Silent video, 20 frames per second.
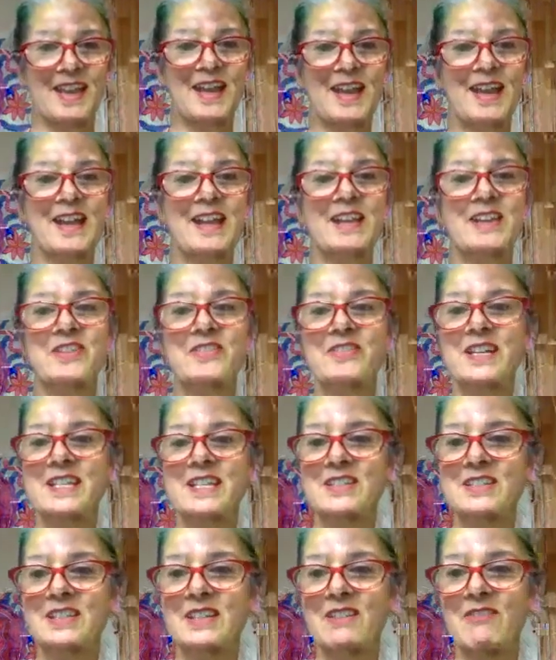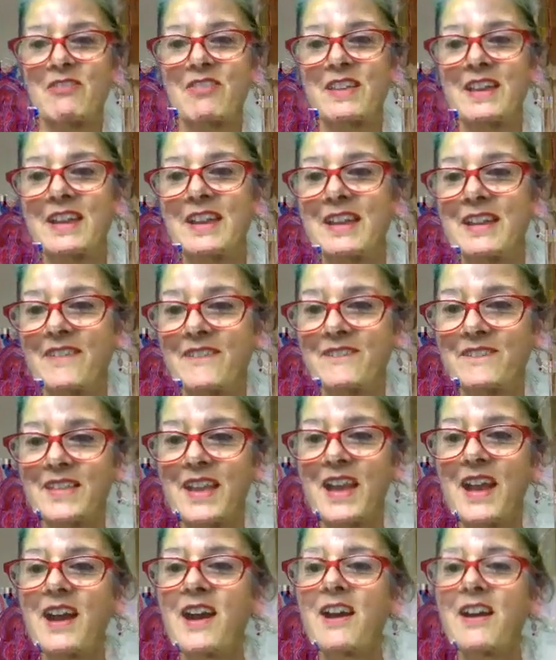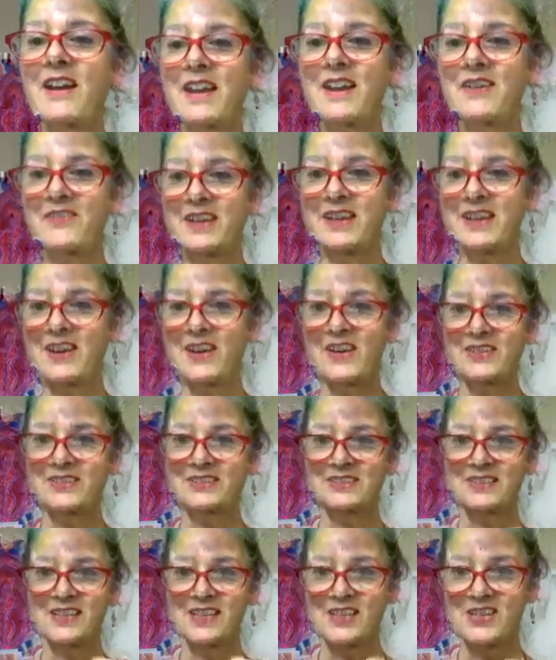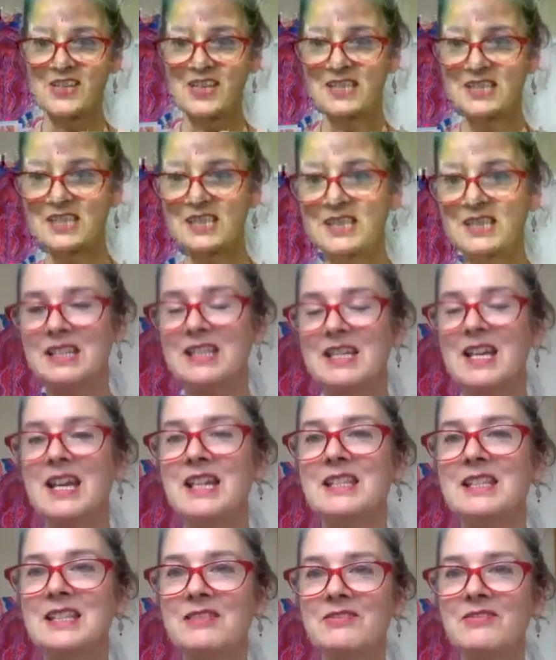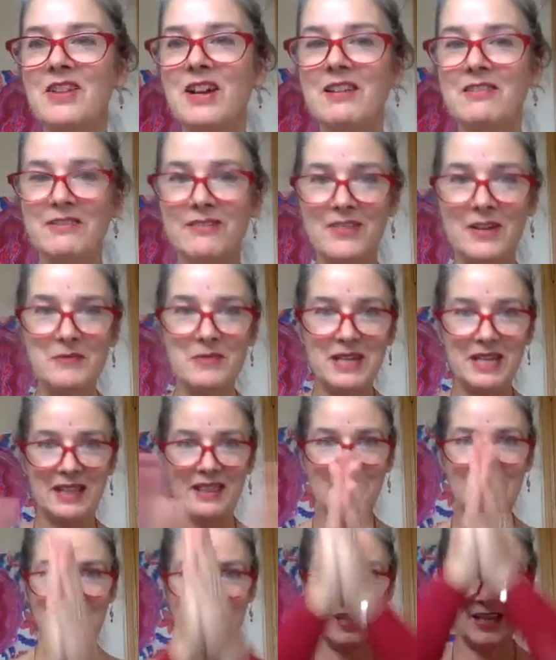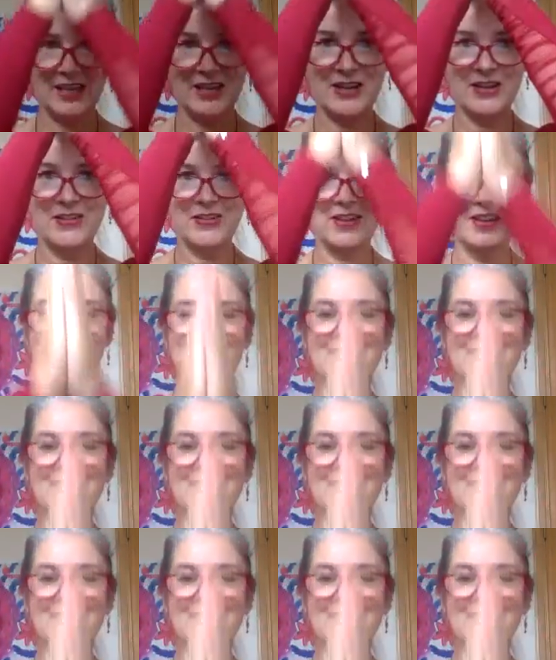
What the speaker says: I'm going to read you something. Oh, here we go. Jessica says, Divine Feminine. Thank you.